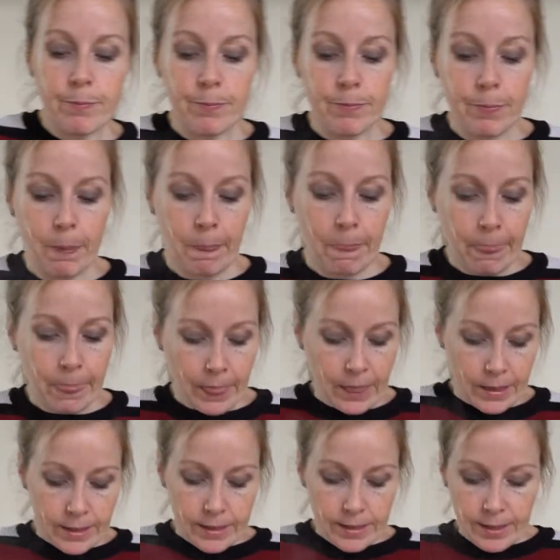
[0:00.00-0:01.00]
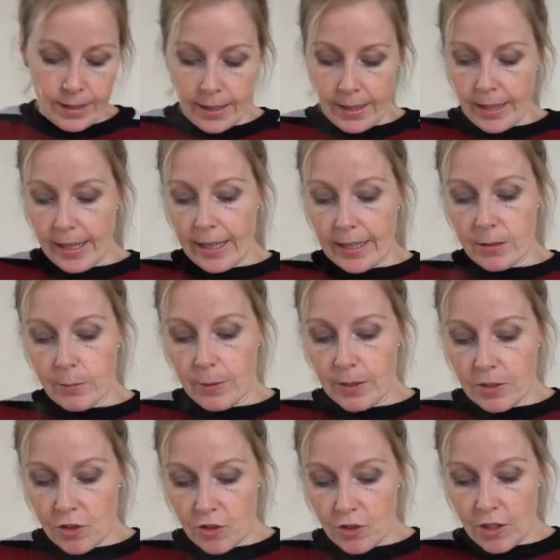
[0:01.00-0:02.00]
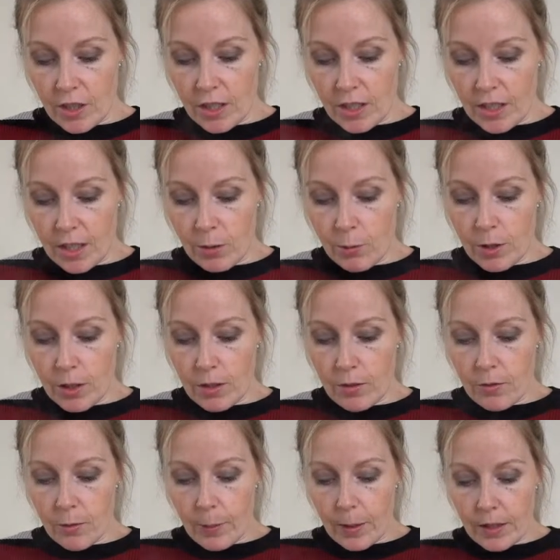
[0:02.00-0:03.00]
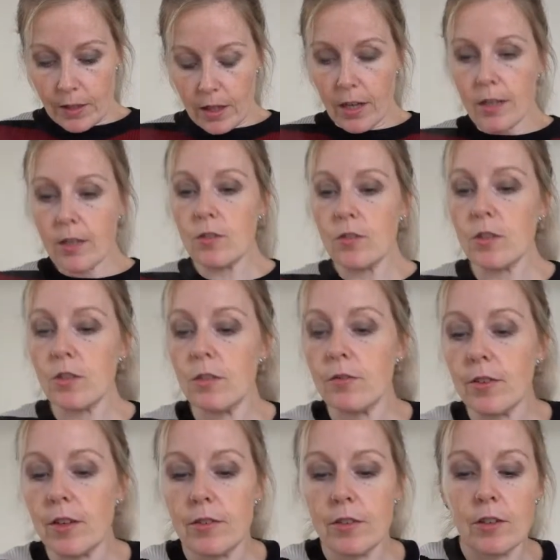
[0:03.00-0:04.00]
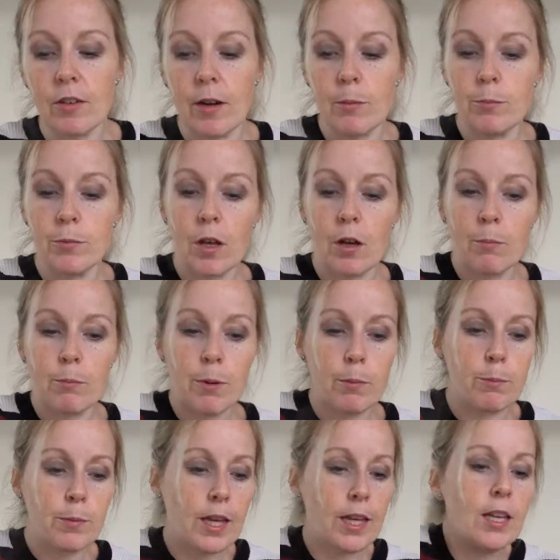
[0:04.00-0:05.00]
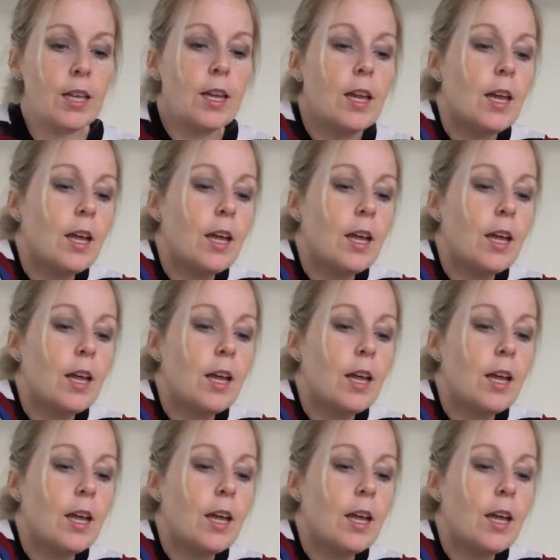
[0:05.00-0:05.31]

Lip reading: as I mentioned earlier, we're looking for about 950 grams of pumpkin.